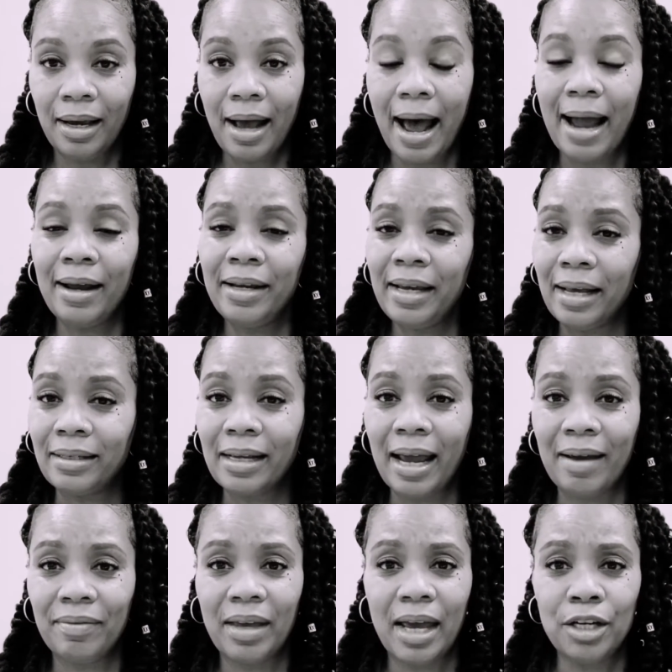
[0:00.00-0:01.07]
Yes, I
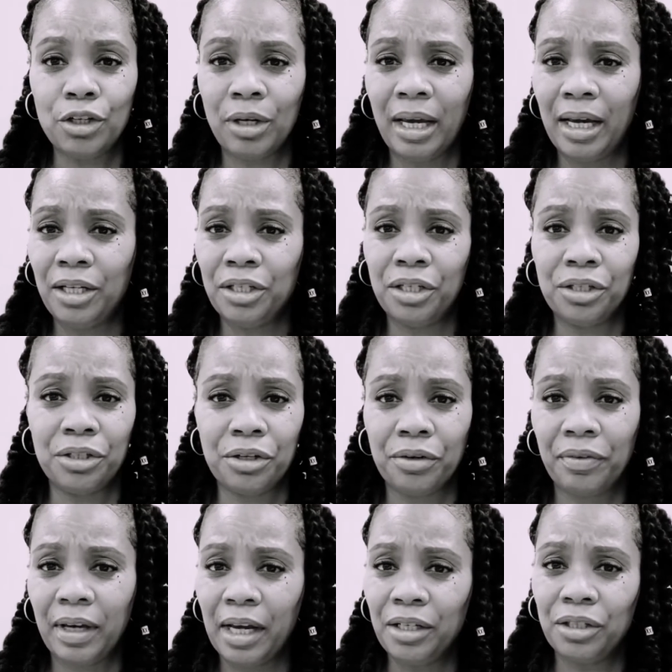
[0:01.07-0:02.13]
have the education and
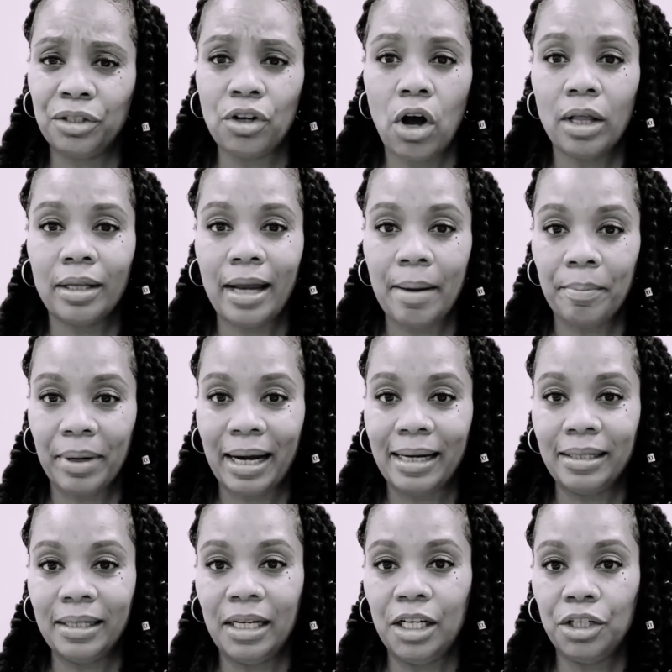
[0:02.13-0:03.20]
certifications, all of that, but I
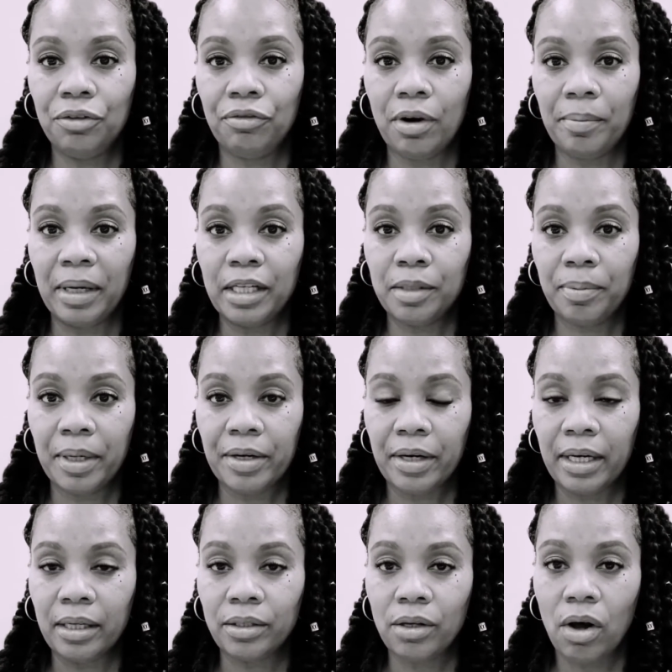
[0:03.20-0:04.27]
teach from
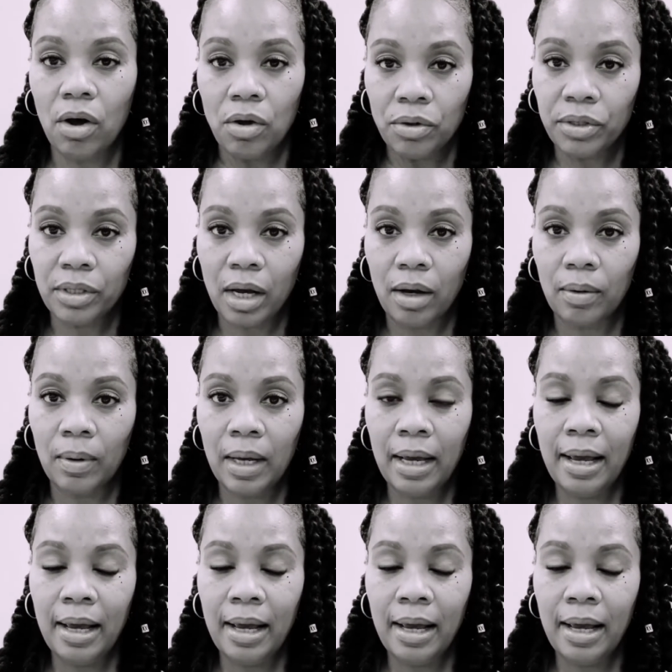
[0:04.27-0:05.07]
experience also.